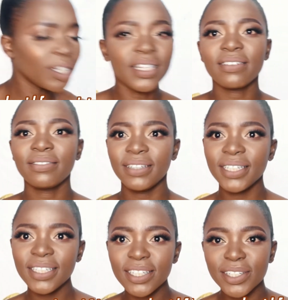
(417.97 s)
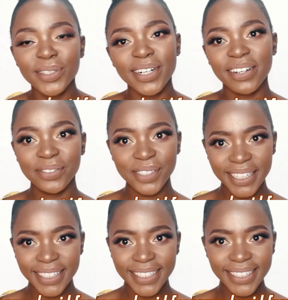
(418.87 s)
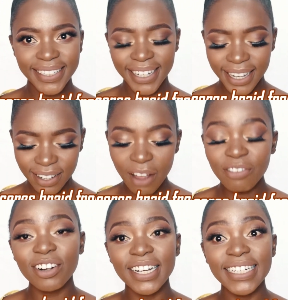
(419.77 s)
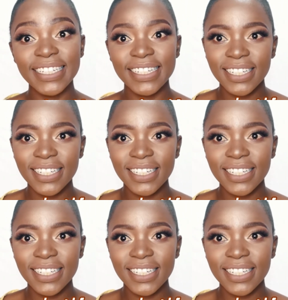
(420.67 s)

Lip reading: a fringe or a fringe? A fringe,